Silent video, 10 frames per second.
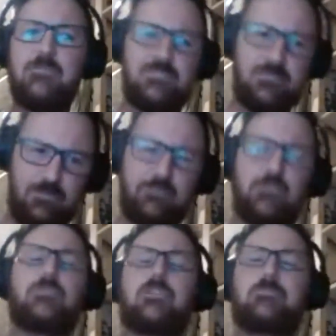It sort of
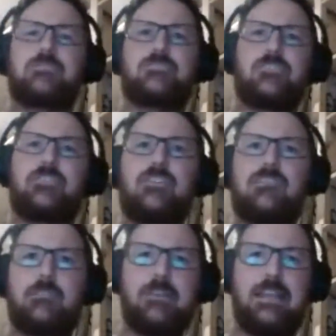all got a bit circular
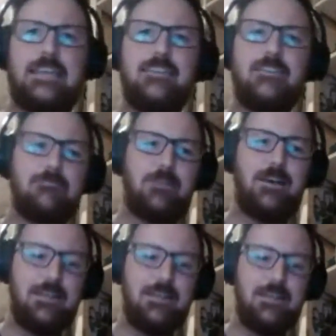and a bit heated in
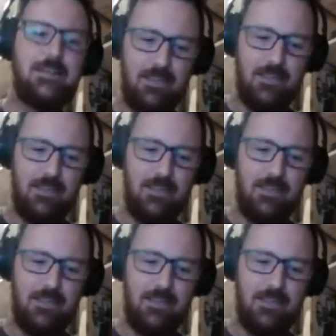parts.